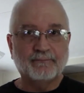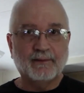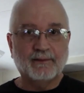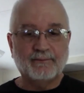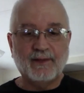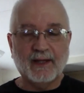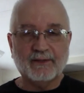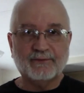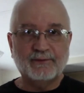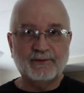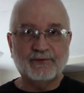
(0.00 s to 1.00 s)

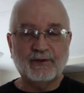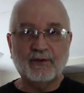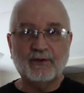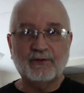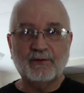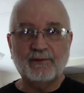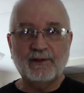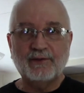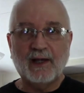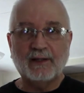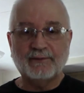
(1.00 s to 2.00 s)
Next in the series of
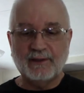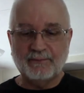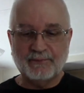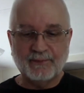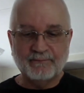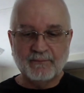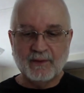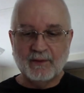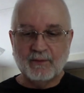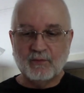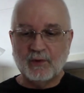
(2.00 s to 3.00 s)
these hot tips
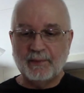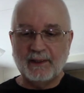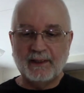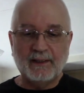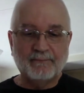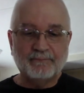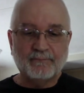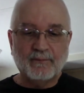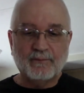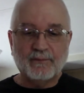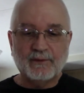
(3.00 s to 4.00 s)
will be
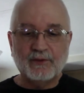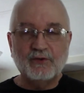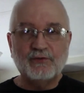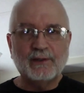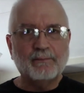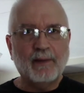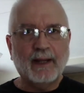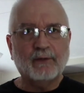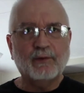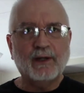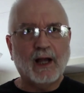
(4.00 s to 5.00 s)
using
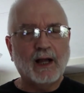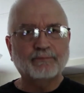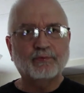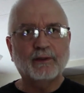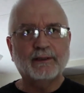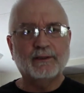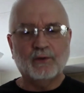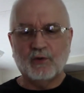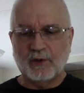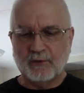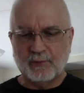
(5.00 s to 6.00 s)
battery operated
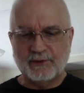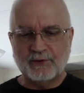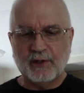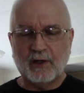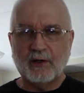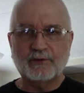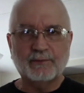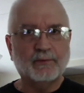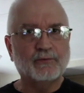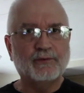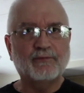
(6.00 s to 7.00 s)
or
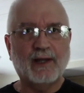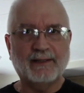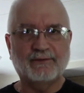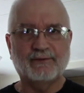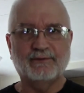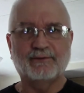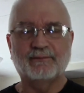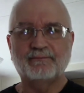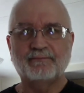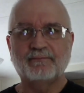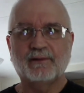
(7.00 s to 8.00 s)
rechargeable devices
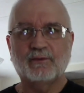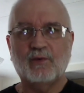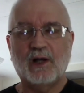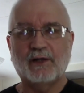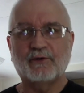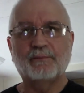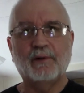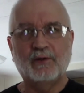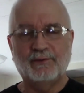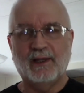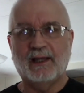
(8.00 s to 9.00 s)
while you're
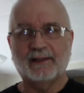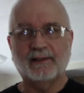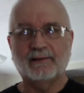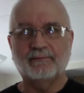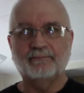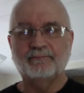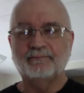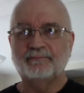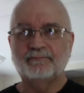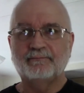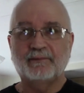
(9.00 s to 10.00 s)
boondocking
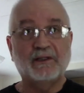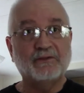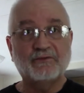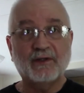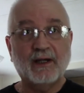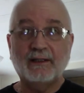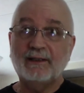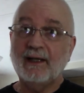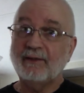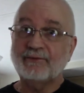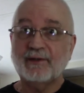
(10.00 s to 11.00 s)
inside and
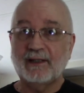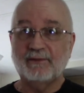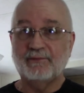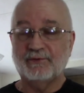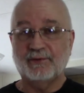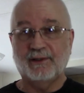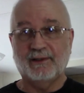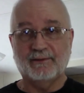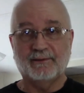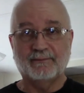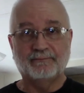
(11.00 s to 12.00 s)
outside of your trailer.